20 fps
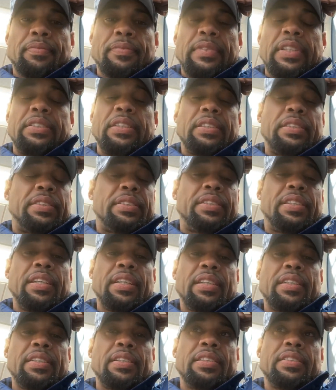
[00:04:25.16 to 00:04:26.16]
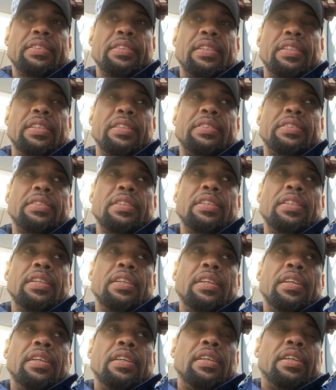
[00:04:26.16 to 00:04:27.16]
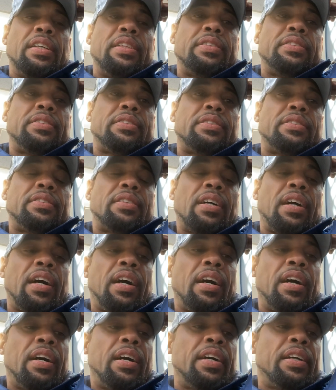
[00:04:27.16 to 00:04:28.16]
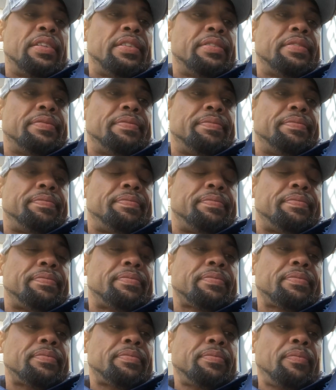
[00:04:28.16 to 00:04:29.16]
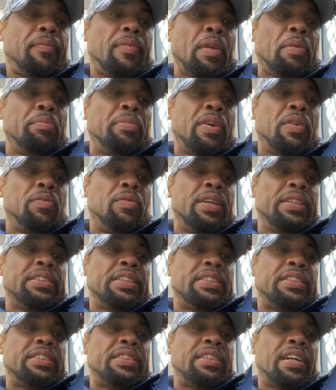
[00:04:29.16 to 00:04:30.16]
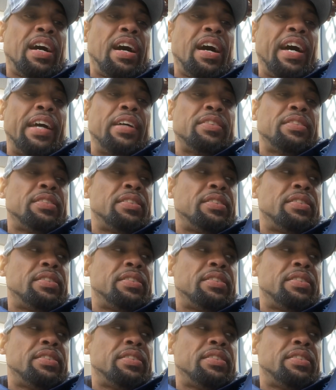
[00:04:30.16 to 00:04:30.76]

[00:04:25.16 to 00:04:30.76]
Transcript: It's a sickness, and it's taught, but once it's taught,